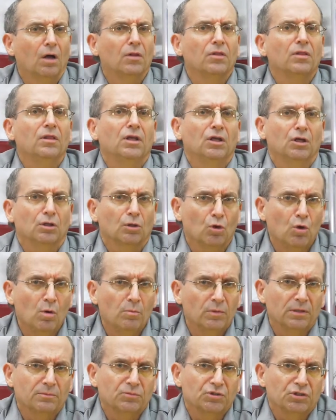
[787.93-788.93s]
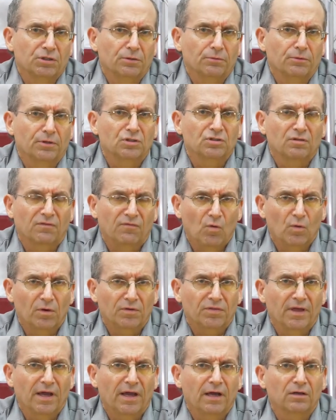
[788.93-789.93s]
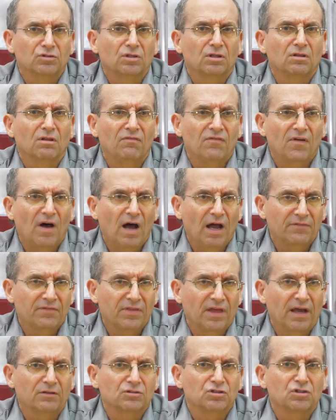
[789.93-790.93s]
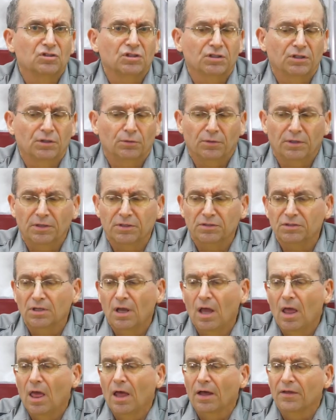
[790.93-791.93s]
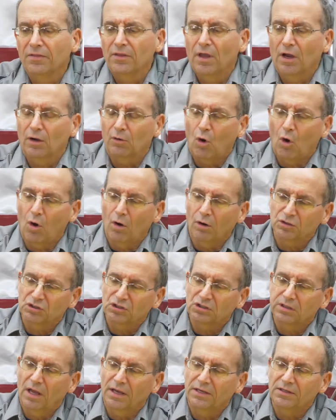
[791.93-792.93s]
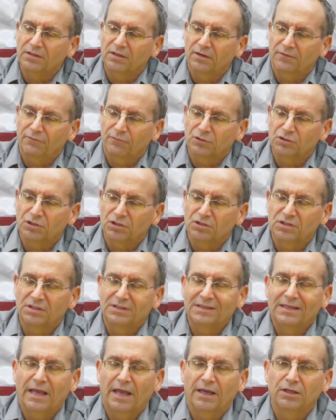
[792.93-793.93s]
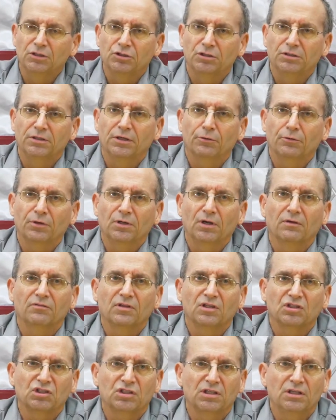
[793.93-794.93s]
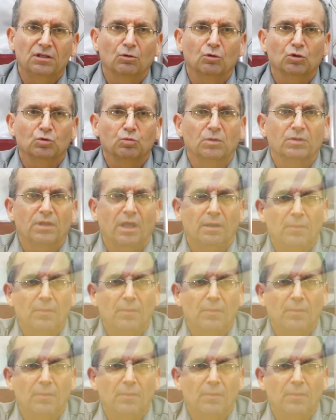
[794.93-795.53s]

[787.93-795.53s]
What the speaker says: the aluminum series, the 4000, the 5000 series, there are slight differences in the engineering of the steels when they